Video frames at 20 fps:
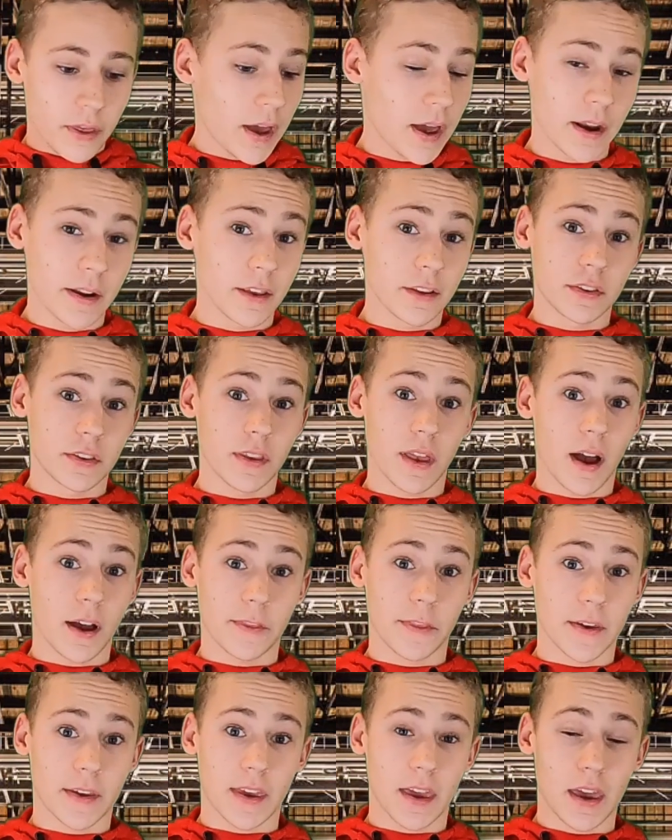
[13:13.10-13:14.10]
That is
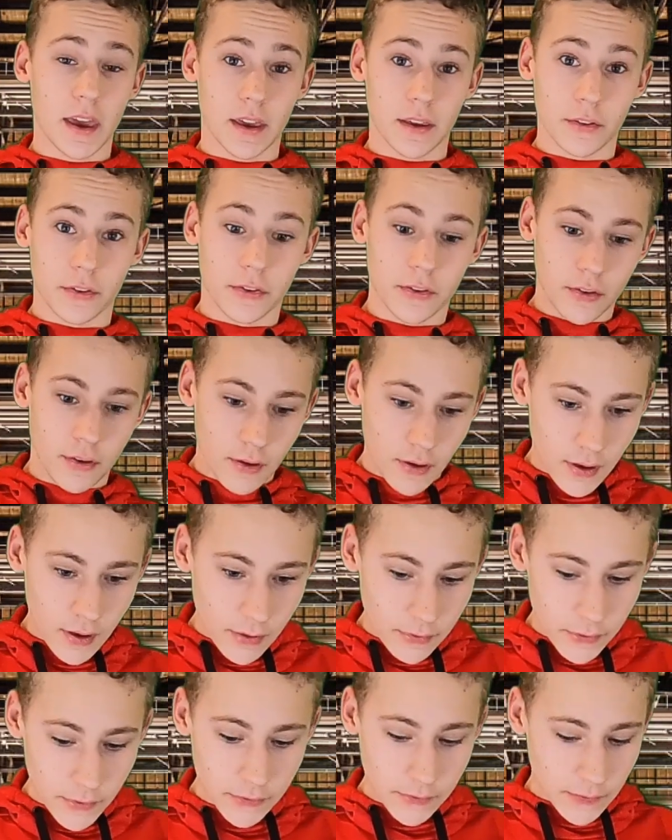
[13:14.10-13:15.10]
not the case.
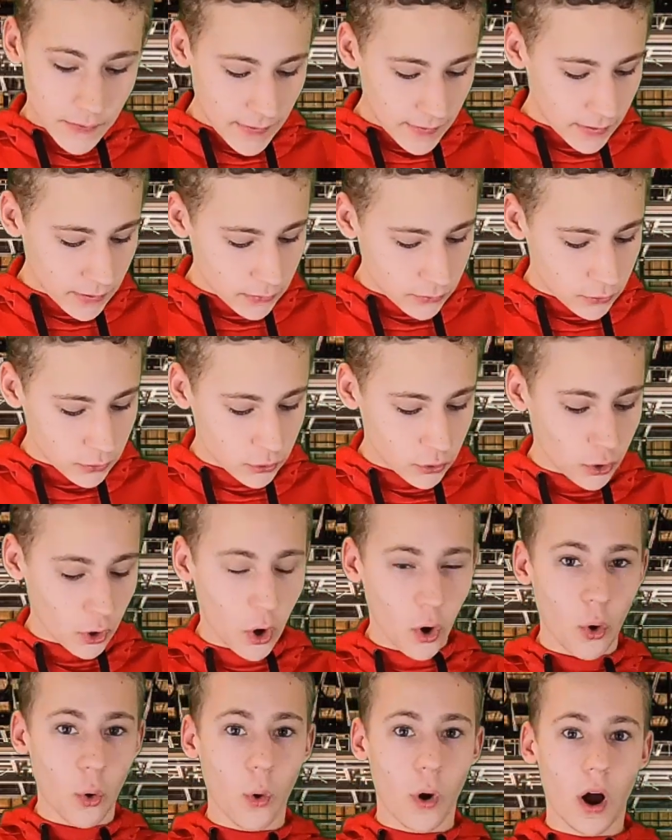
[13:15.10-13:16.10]
This thing is
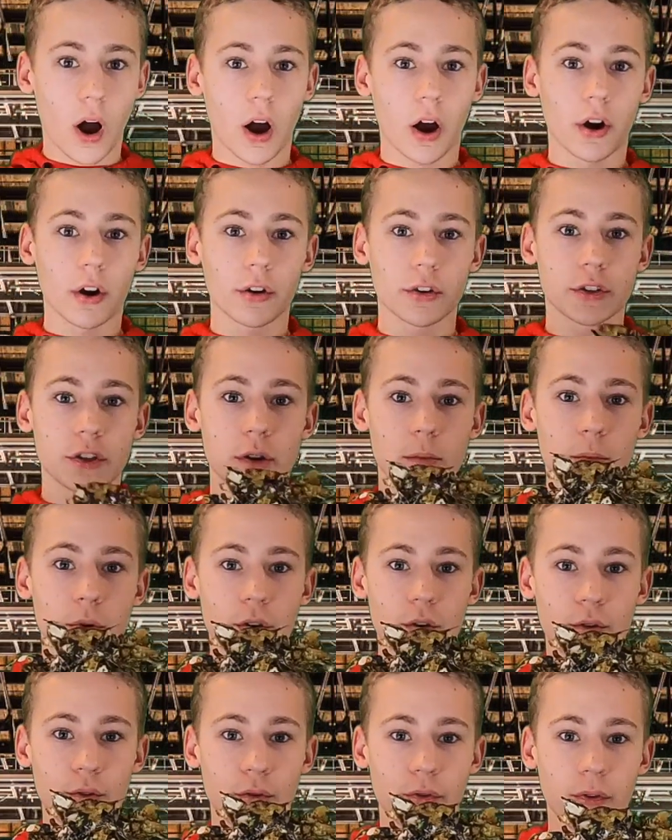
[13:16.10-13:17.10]
so hard to
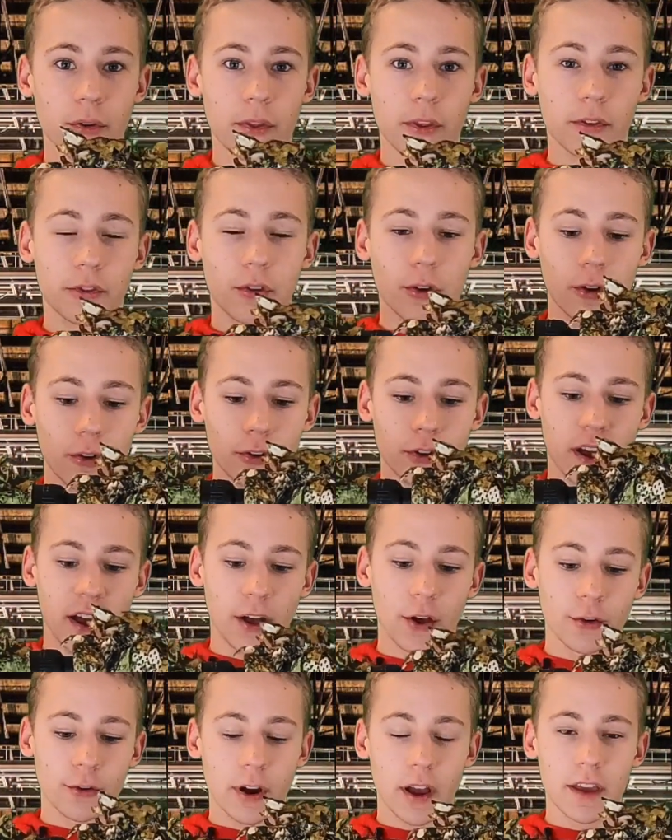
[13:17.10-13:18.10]
move, this little
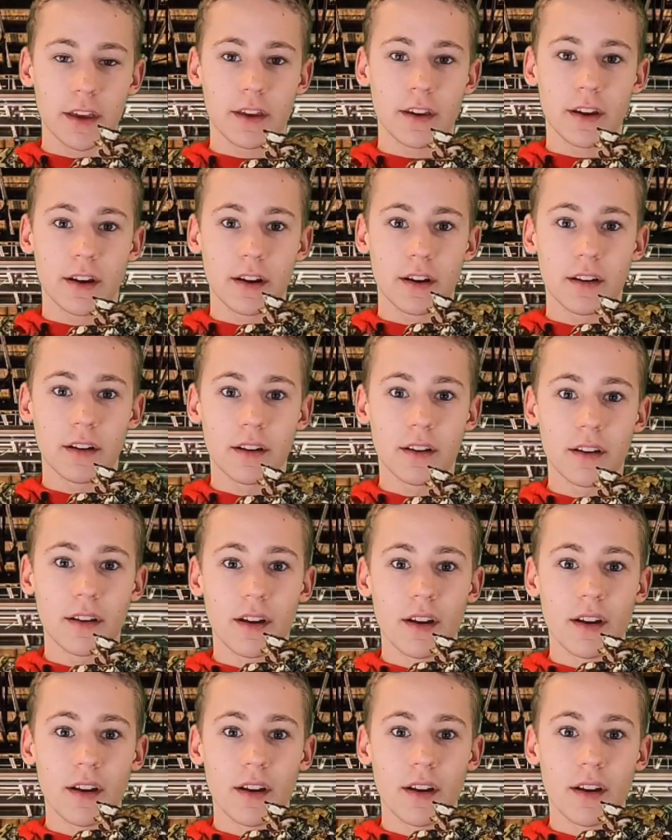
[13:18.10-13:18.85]
dial right here.